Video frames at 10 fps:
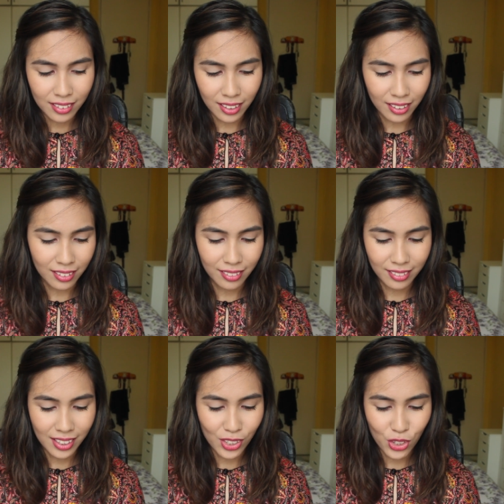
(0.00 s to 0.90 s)
yeah
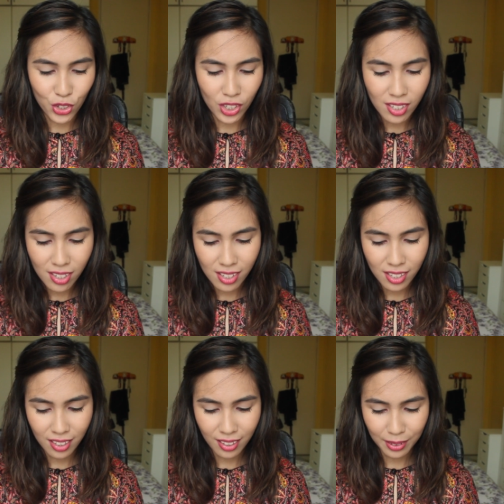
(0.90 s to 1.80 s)
it's
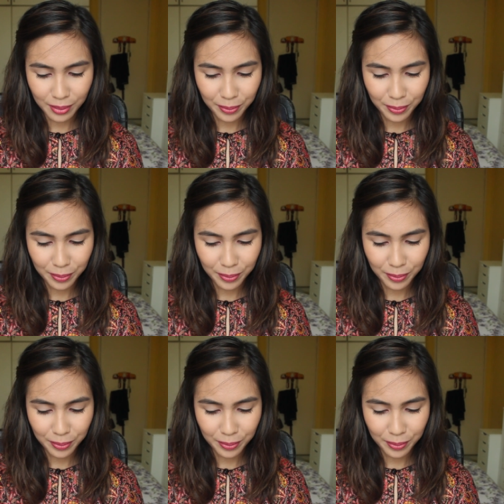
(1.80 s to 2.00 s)
just